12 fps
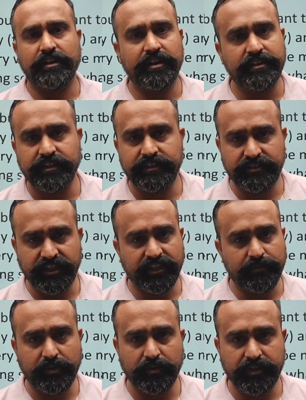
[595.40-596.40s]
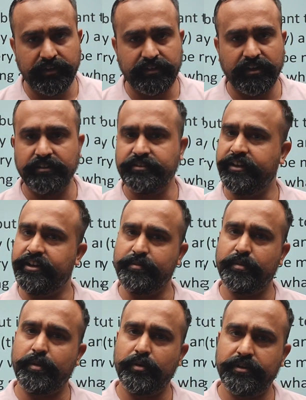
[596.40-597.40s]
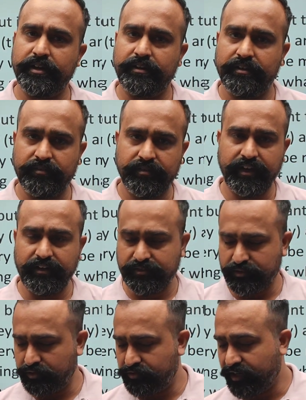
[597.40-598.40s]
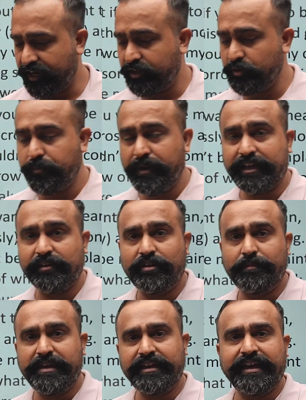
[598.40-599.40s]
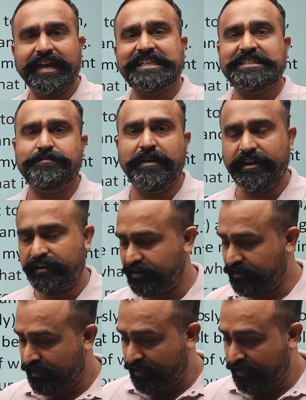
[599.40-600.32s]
Can't they think about it? Can't they dream about it? Right? So try to make our being expand.